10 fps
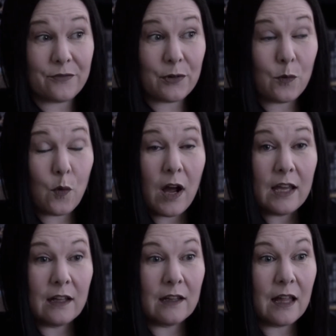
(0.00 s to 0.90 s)
for a
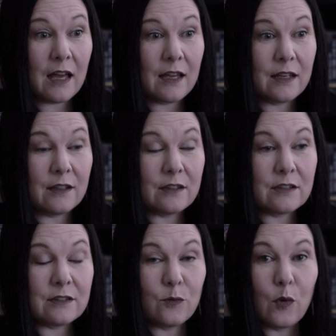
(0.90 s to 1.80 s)
while I
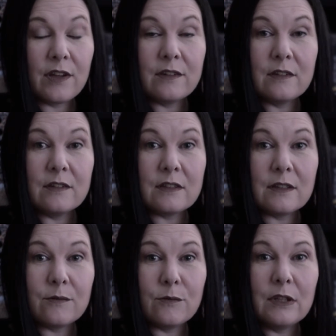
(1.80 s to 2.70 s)
just wasn't
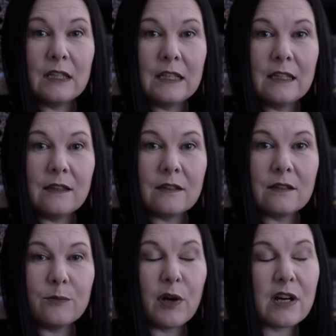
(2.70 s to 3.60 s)
really
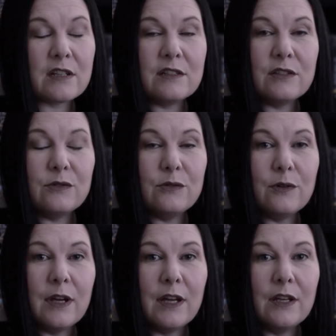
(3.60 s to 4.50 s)
sparked
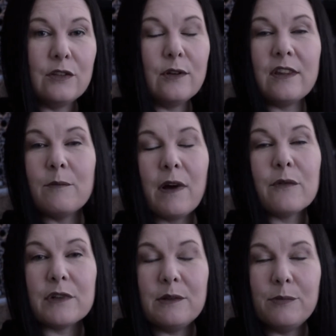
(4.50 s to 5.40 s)
to do anything
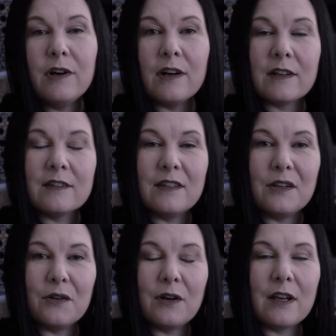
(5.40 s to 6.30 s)
but read books. You
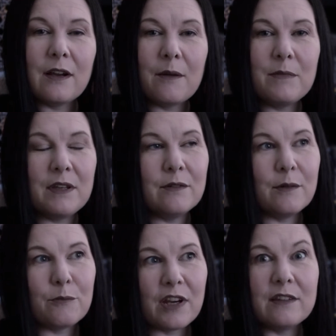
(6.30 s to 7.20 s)
know, i have been
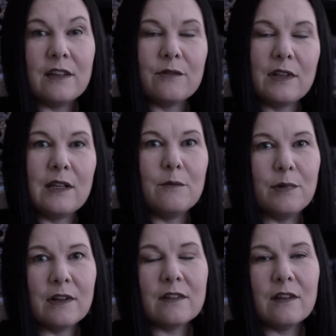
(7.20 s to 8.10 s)
embracing reading
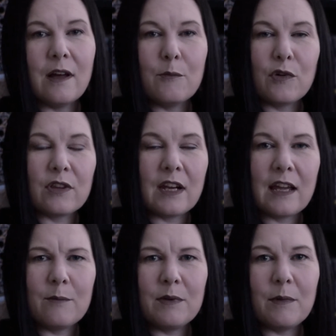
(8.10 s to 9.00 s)
books a lot more than I
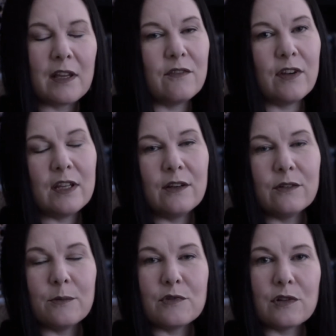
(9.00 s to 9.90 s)
have been making
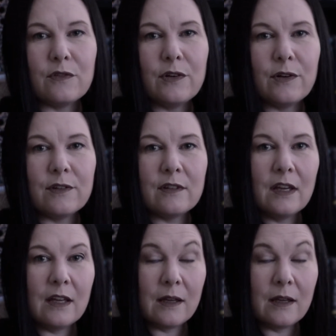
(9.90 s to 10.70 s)
videos, I'm sure you've noticed.